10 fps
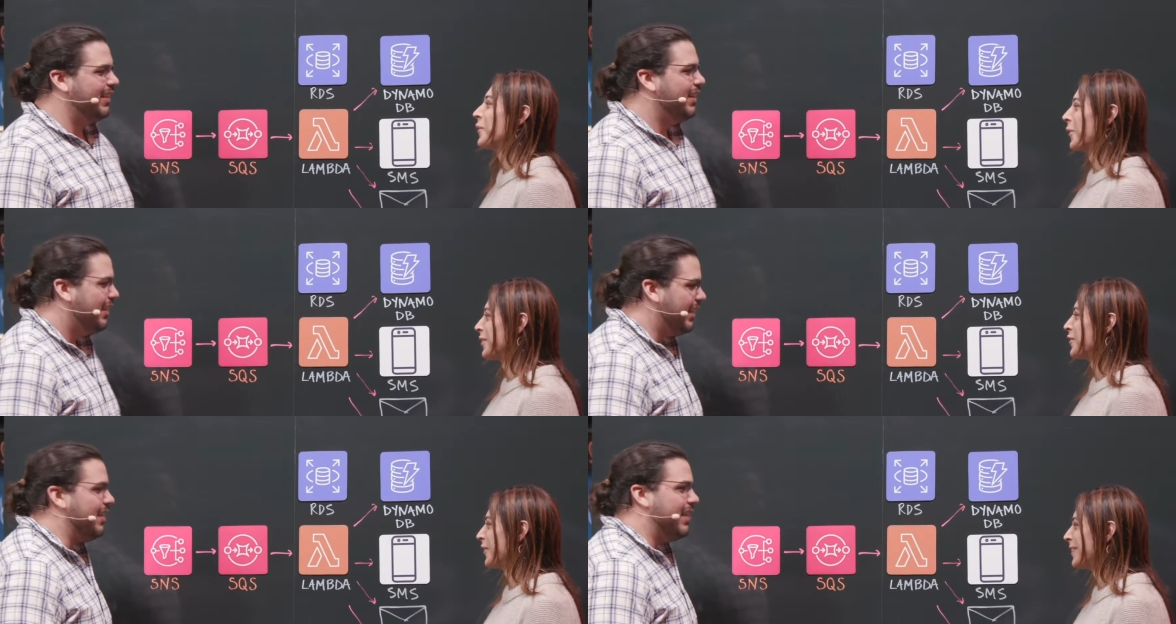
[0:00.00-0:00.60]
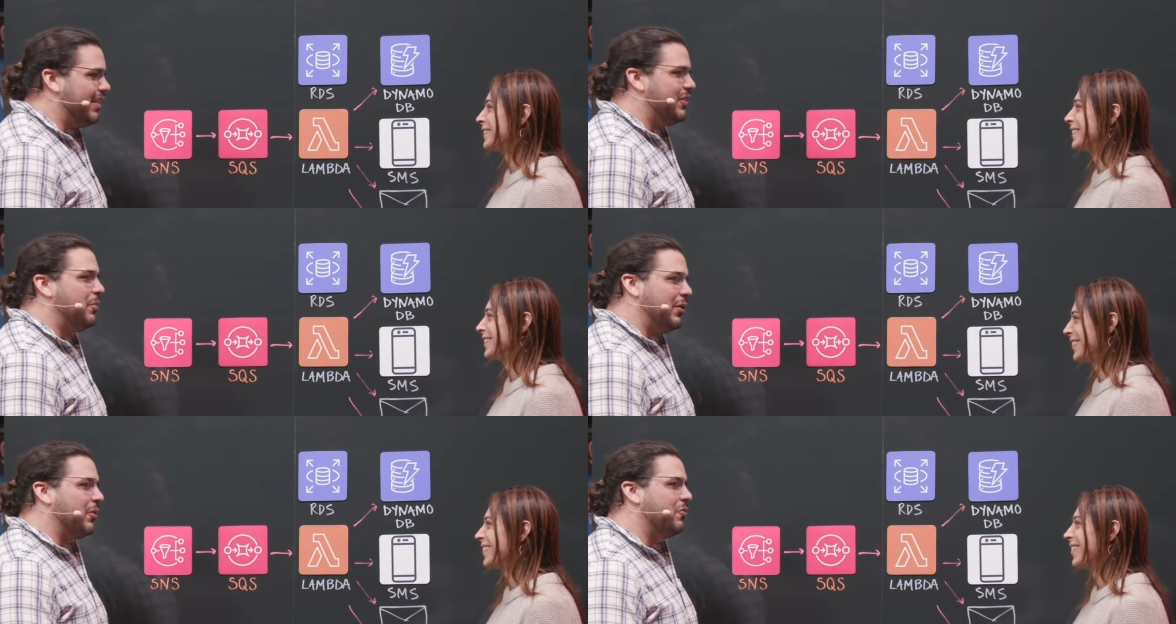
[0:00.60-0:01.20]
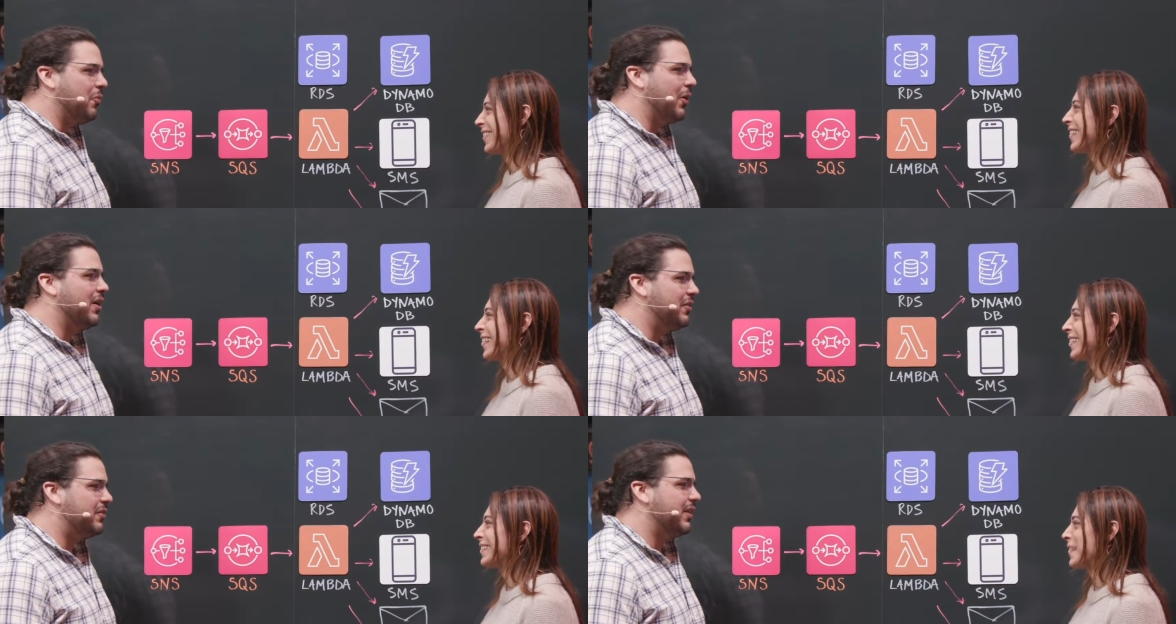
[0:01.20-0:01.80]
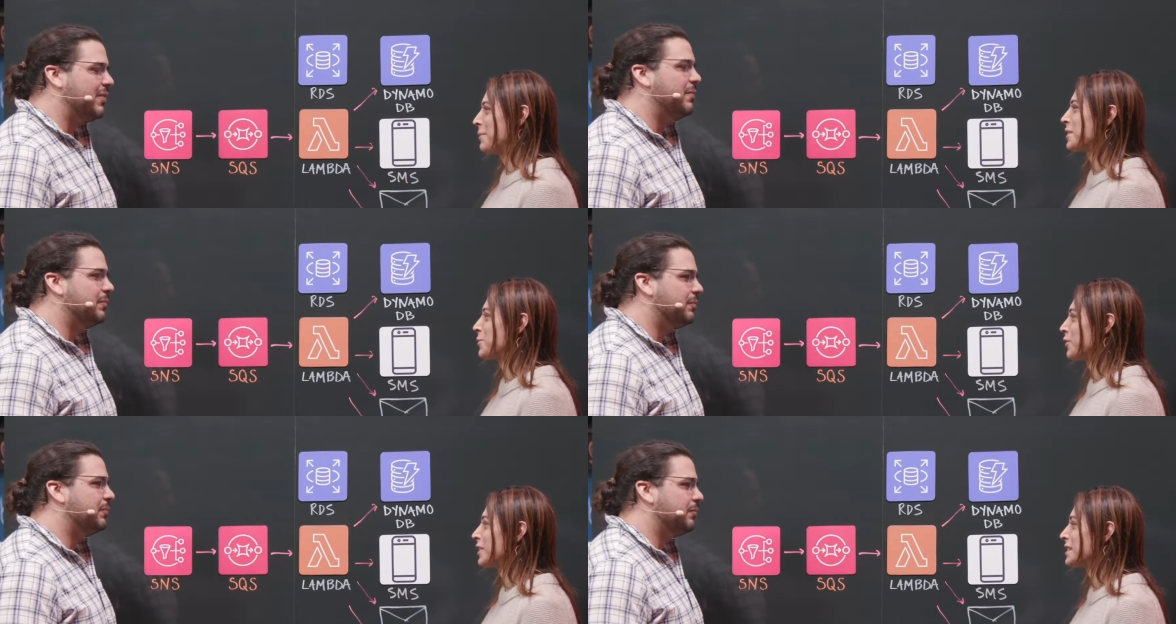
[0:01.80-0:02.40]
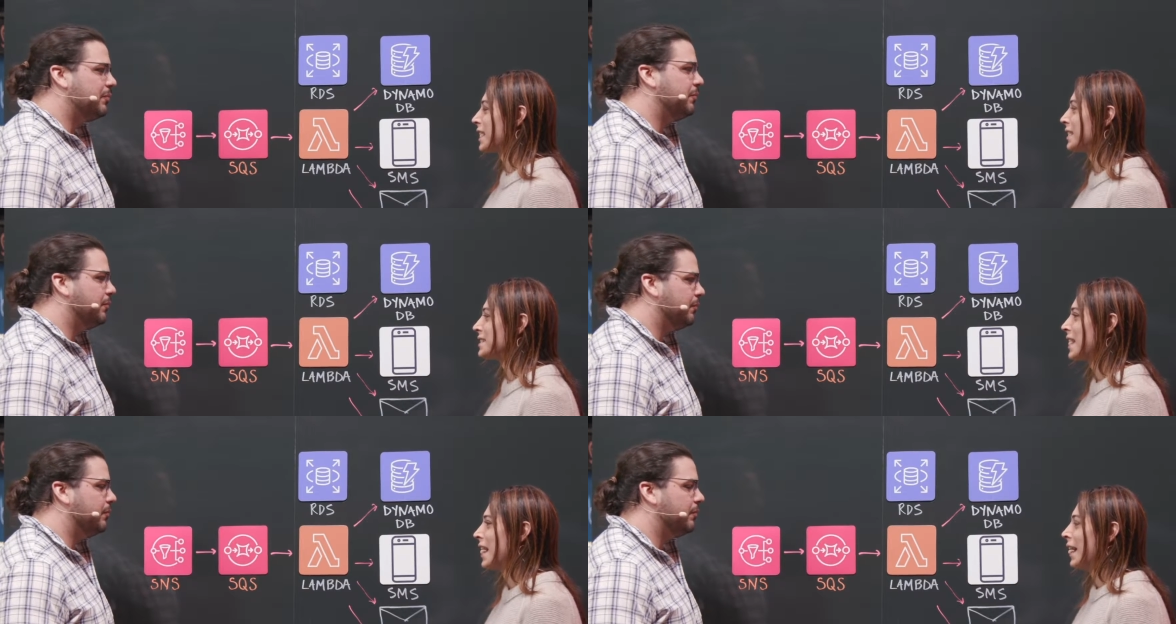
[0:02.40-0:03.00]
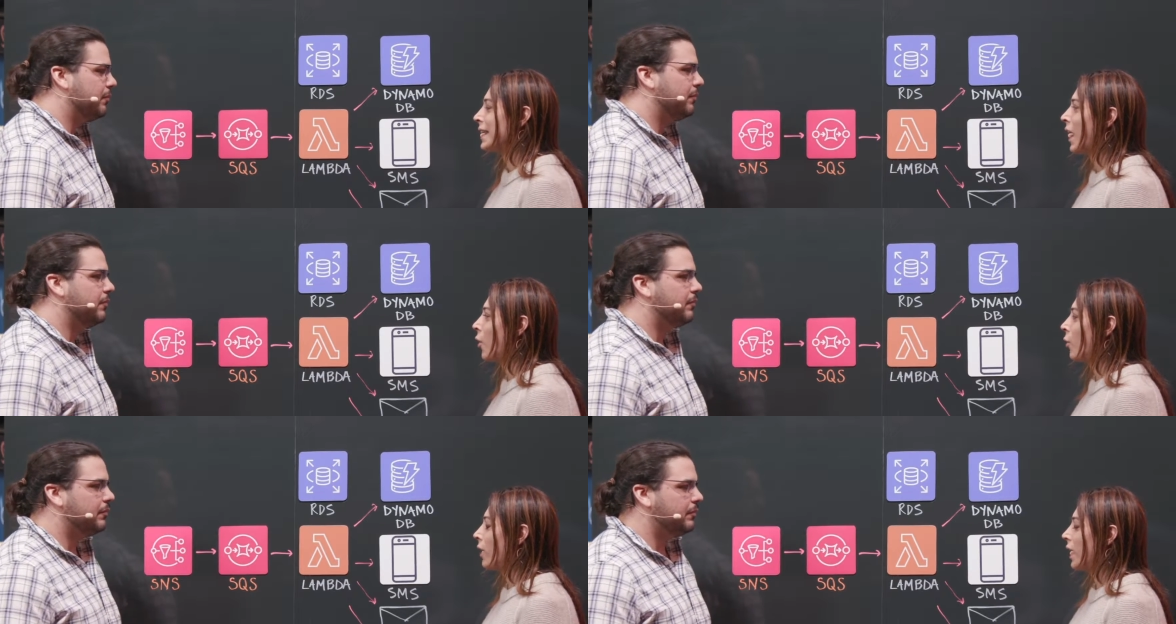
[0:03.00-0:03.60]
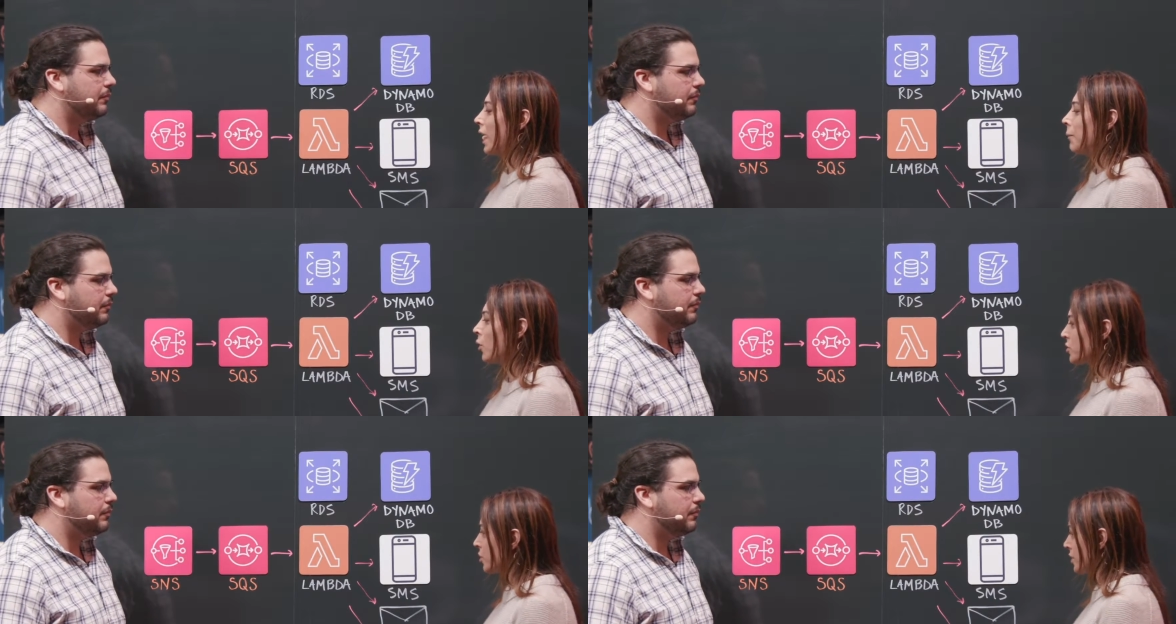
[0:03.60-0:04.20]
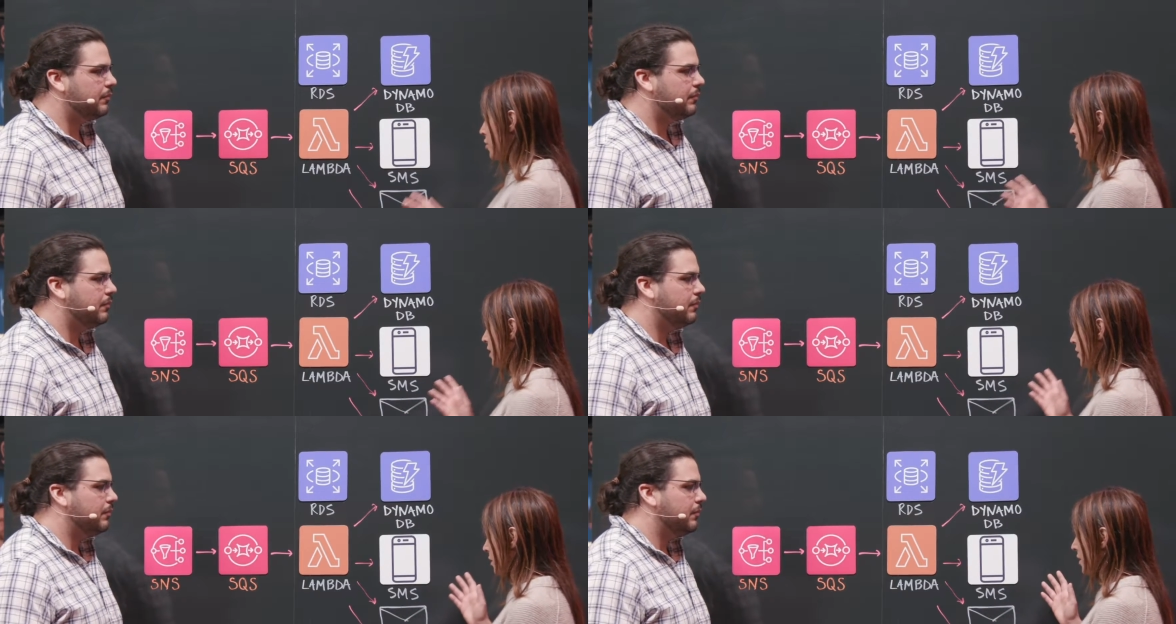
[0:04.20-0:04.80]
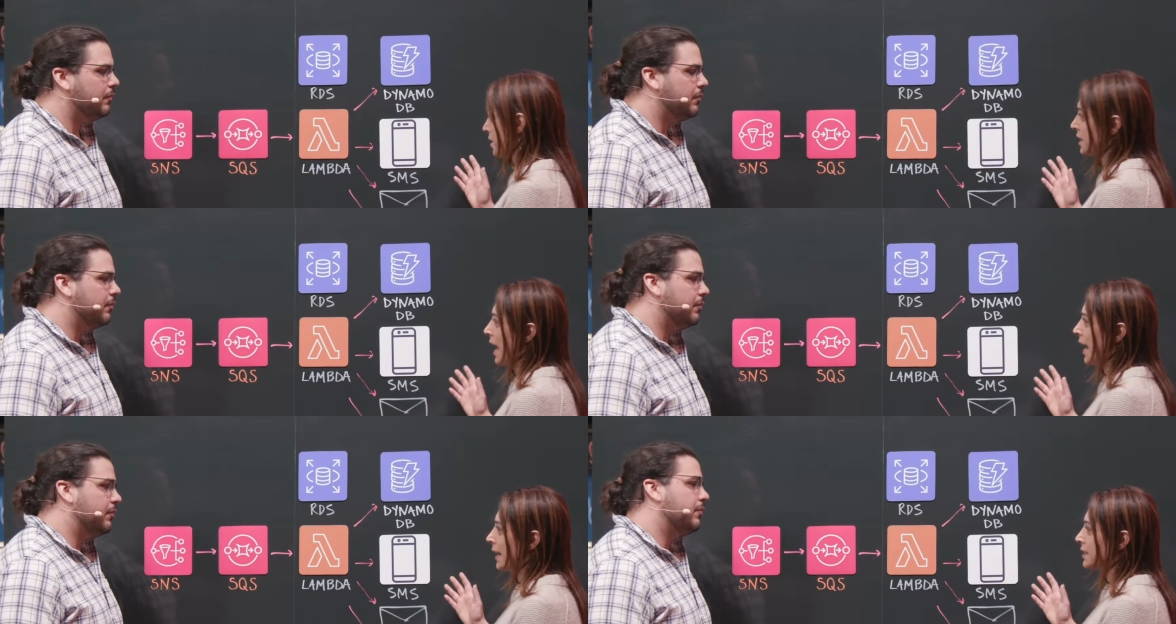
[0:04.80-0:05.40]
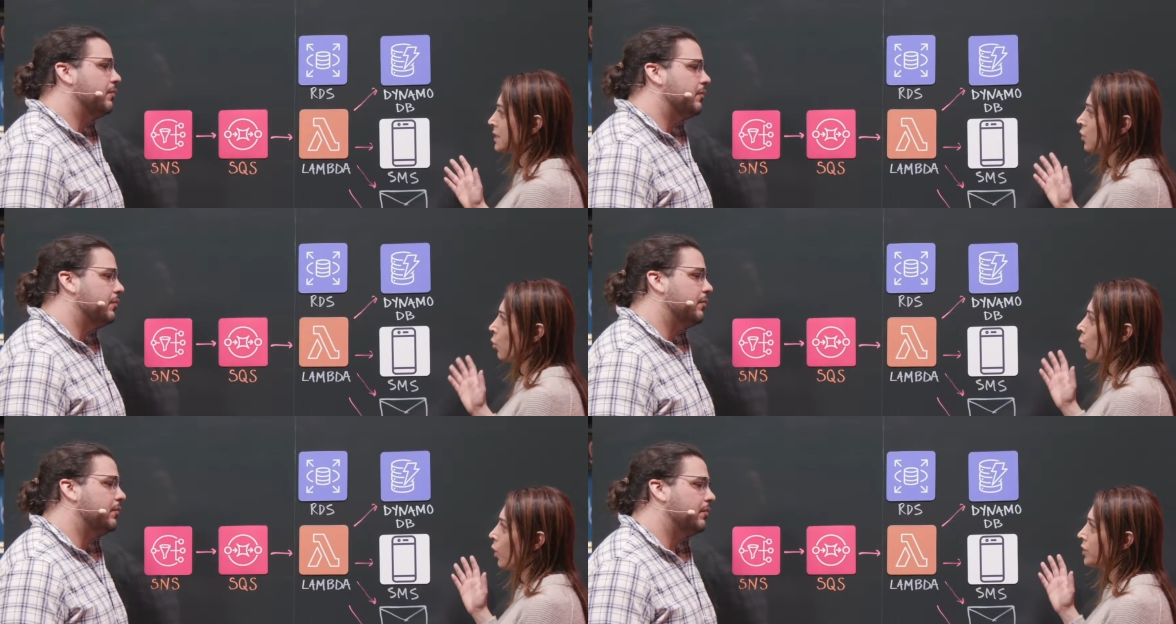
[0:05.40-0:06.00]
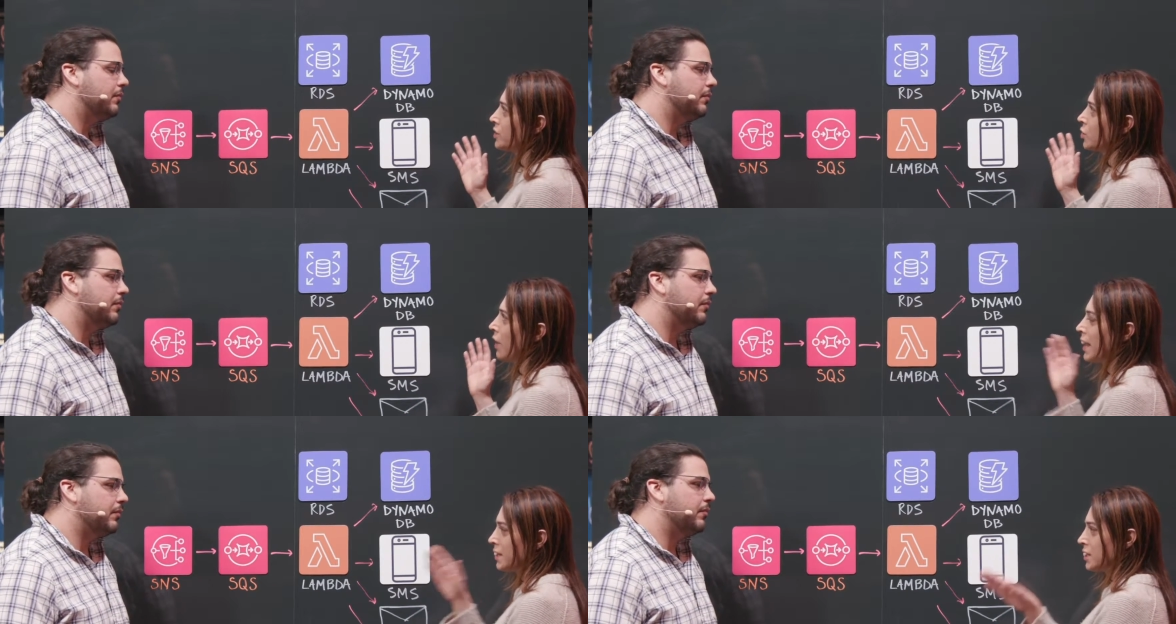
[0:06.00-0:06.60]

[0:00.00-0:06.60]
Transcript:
Speaker 1: Wonderful. That, that's the big one for yeah, us. Yeah,
Speaker 2: that makes perfect sense. Now, I'm also interested to understand, you know, what your end